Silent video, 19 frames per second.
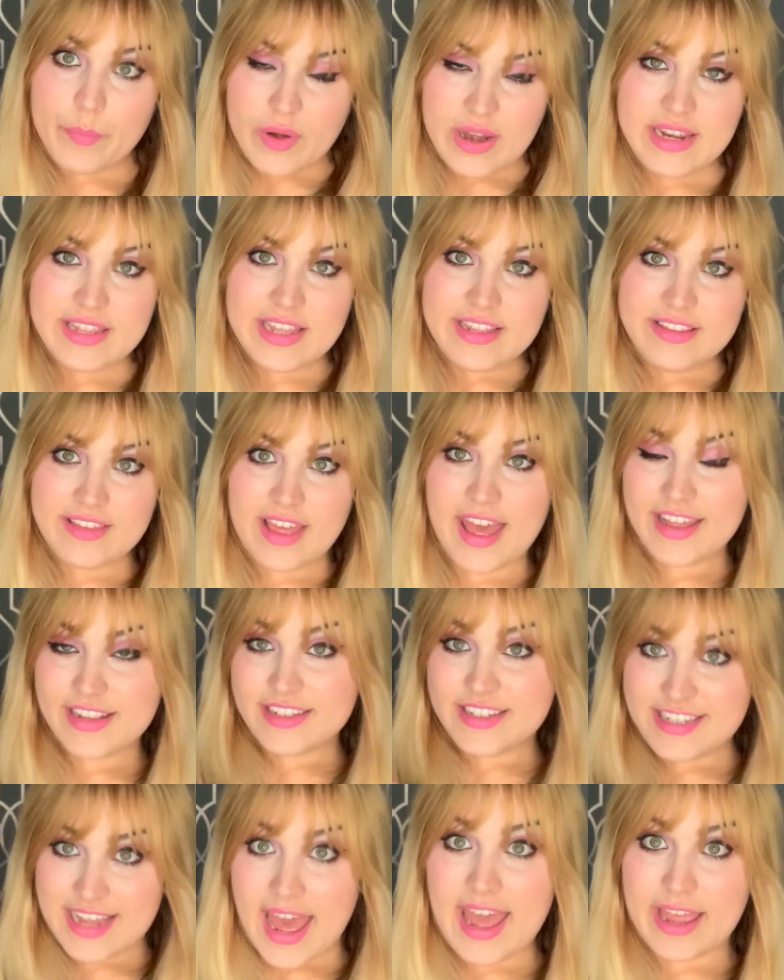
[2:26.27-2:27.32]
Breaking
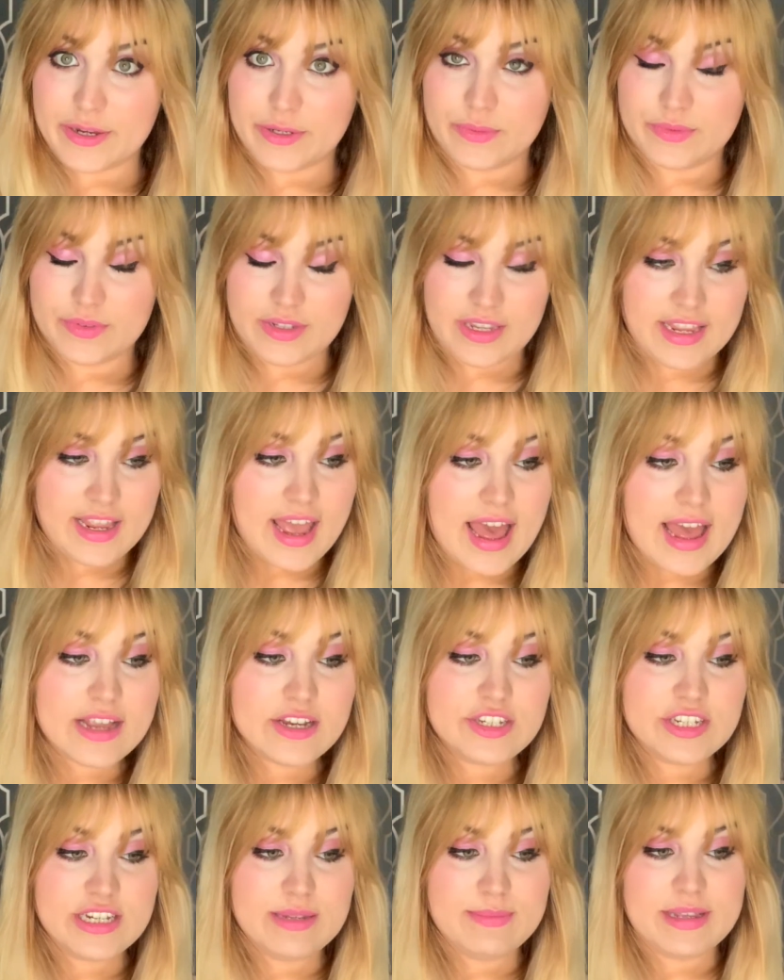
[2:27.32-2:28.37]
that down, it
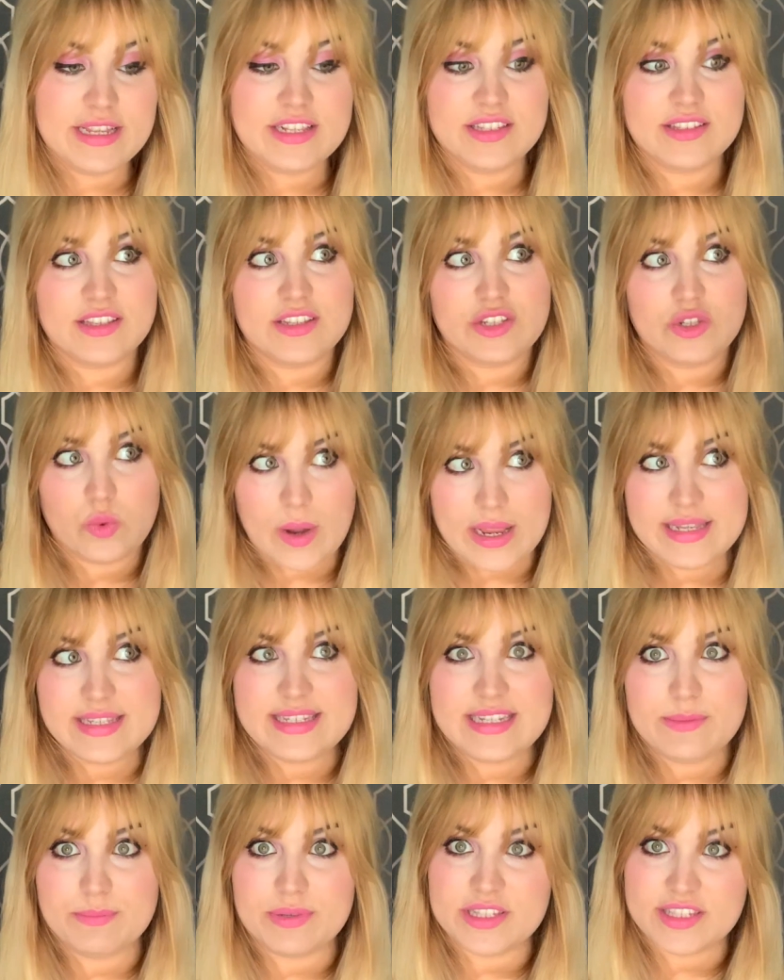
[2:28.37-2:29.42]
actually means that
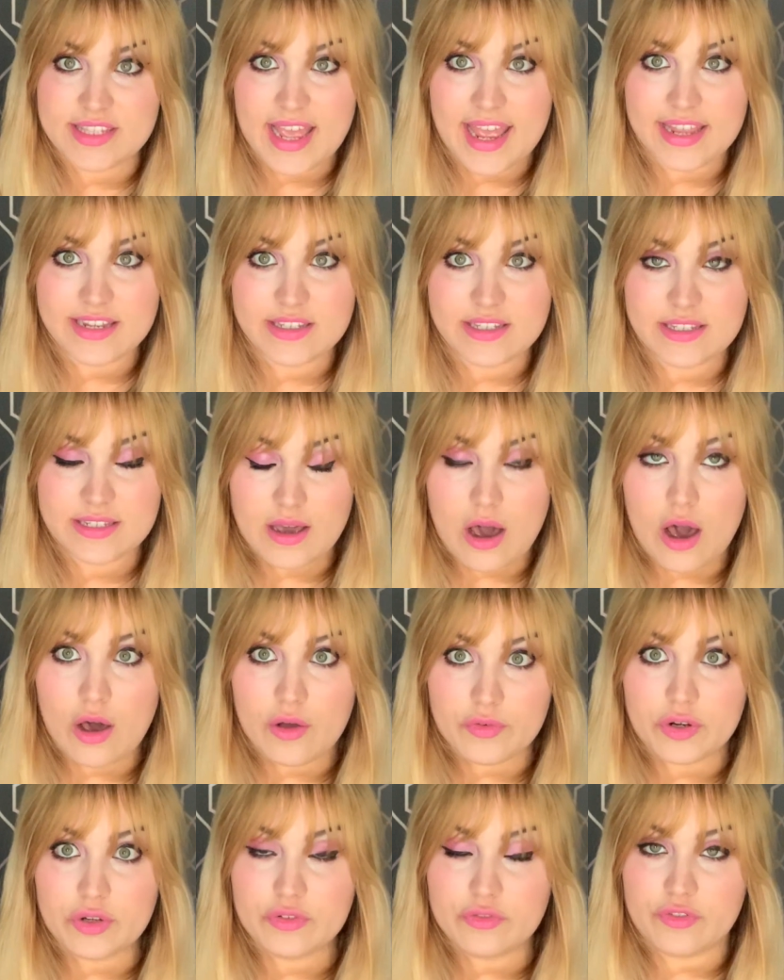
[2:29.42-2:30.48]
20%
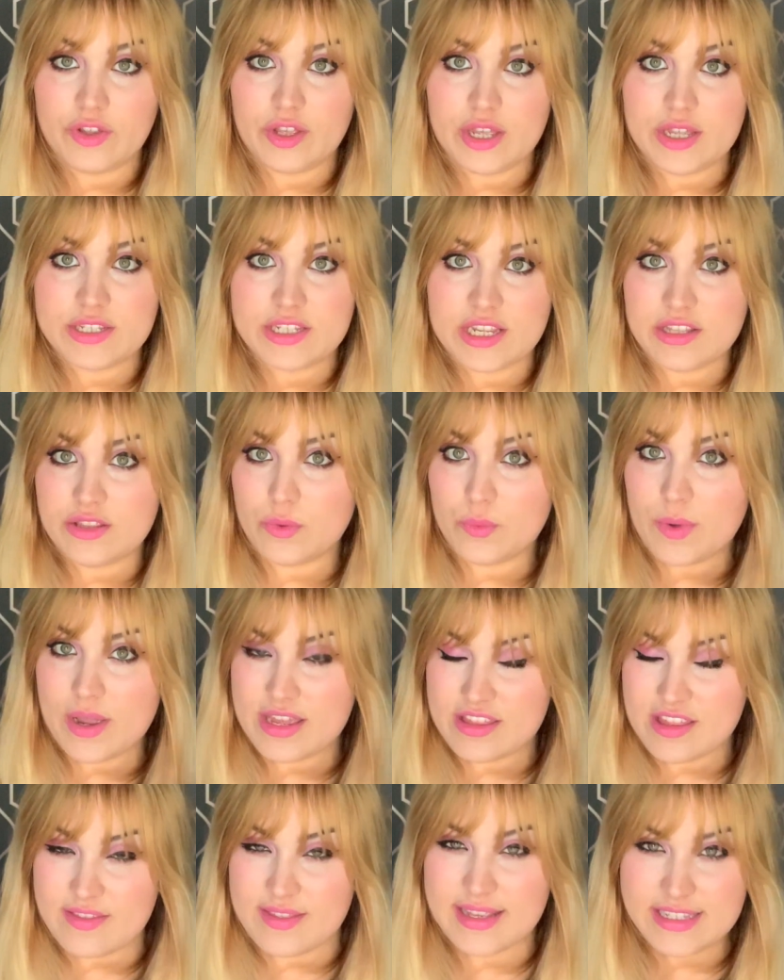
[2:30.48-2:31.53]
are overt in the way
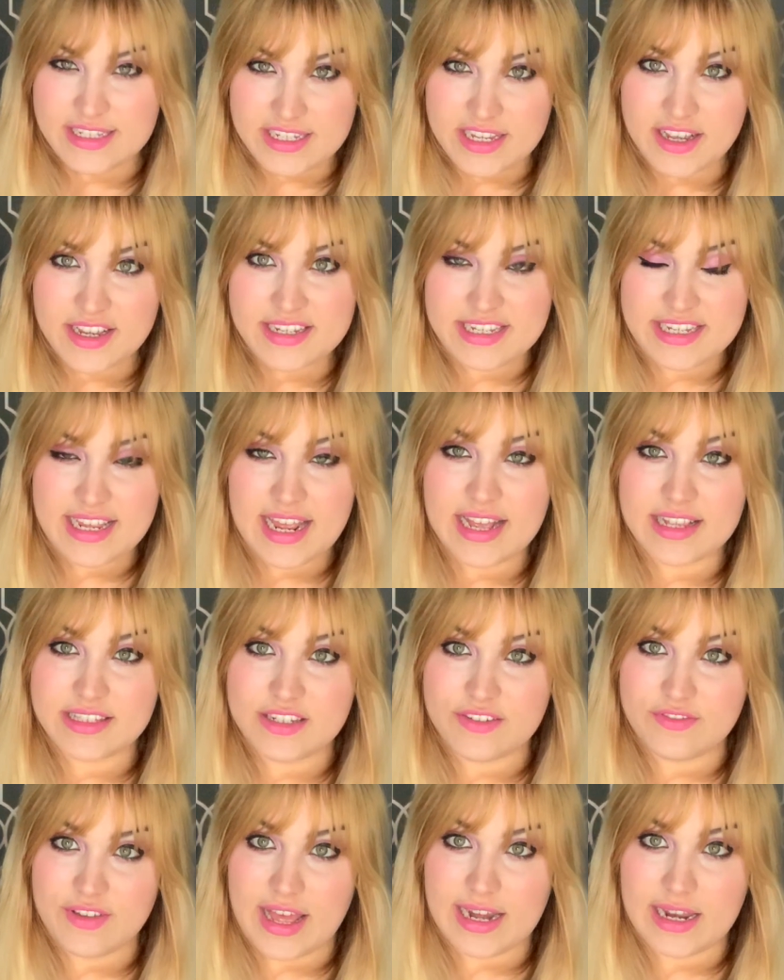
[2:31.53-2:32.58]
that their DID has
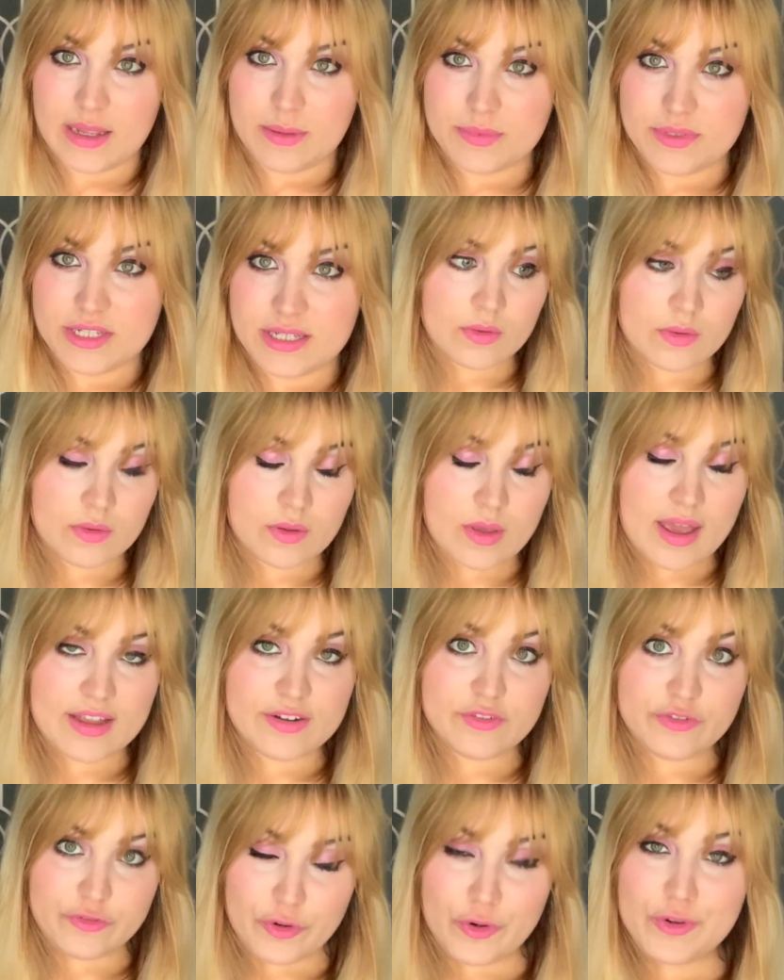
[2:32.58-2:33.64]
developed, and
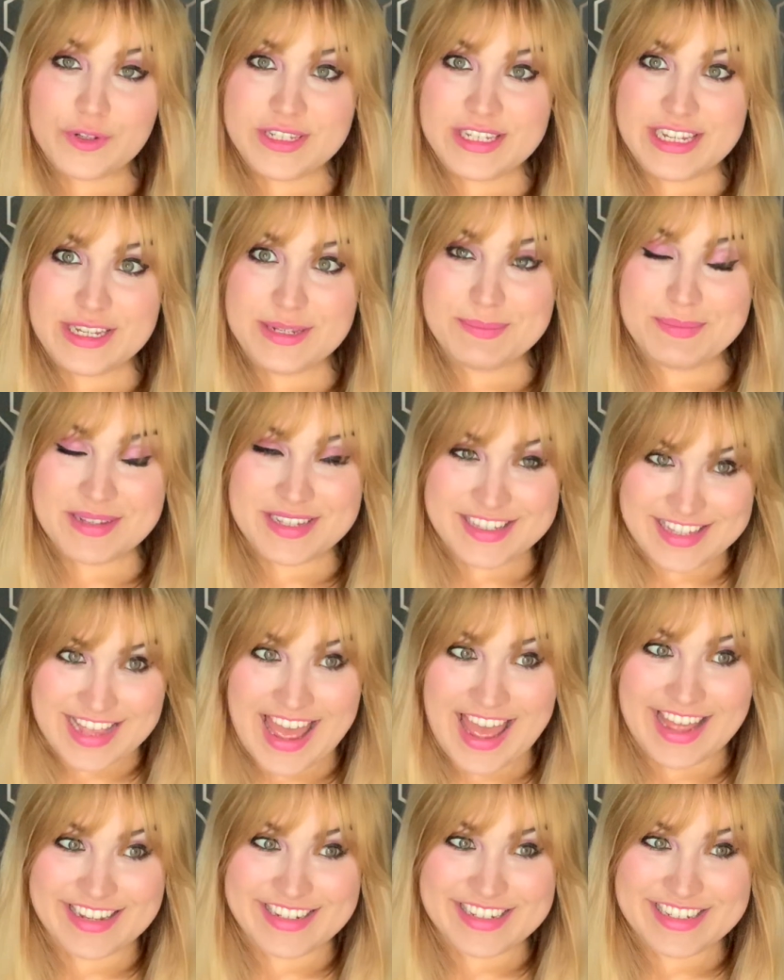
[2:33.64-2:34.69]

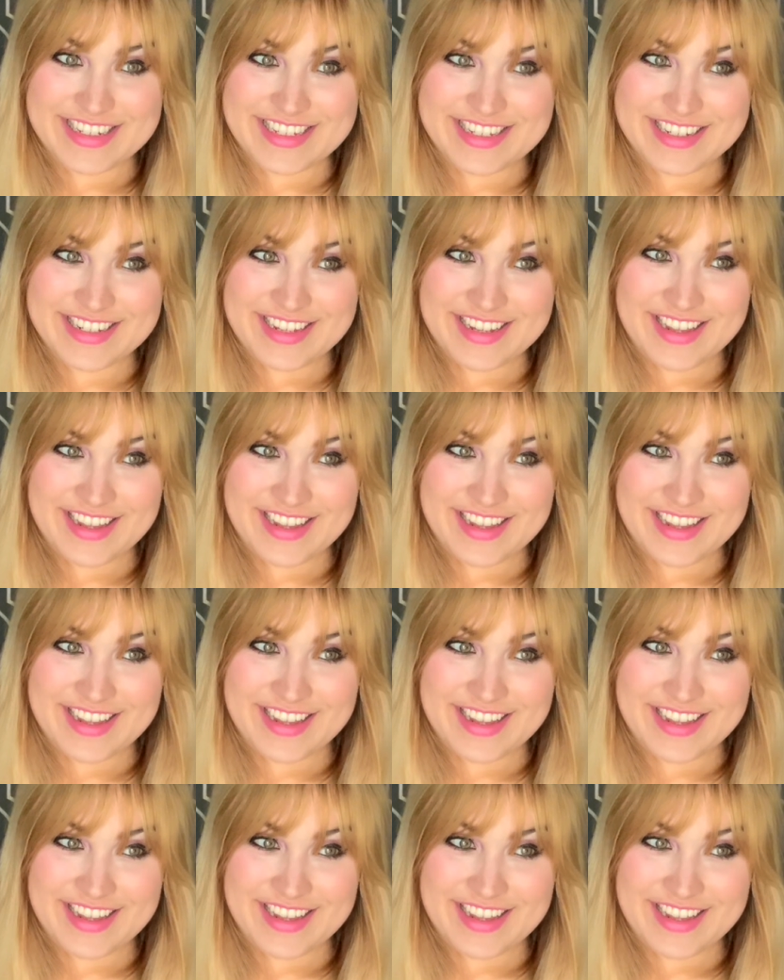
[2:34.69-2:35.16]
14%